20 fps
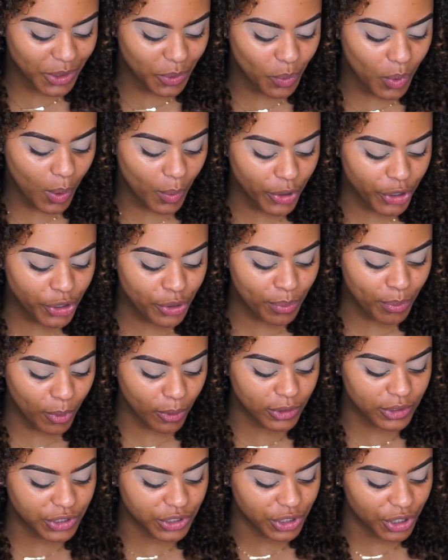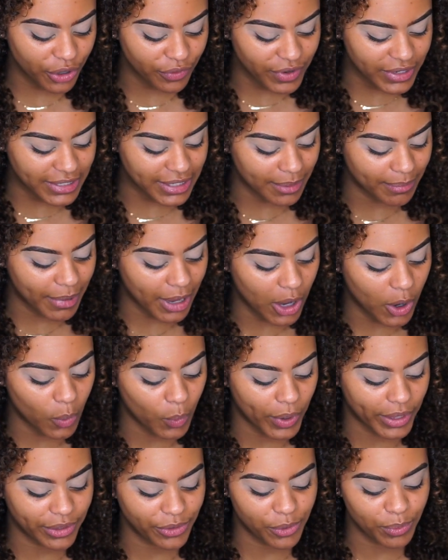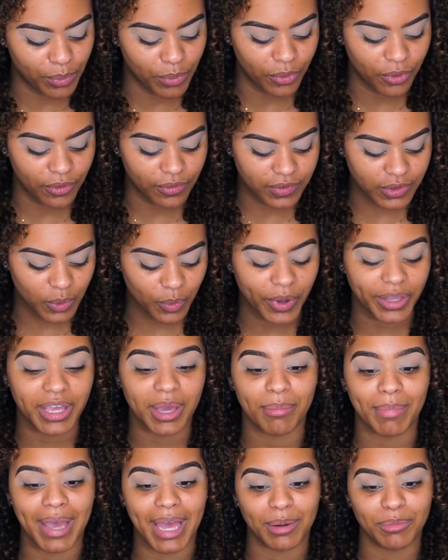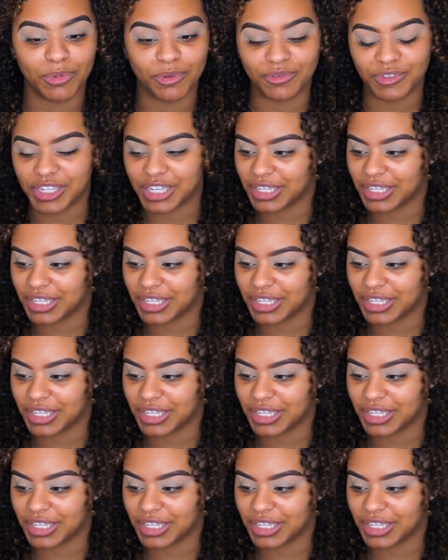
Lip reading: what were you most nervous about when your man moved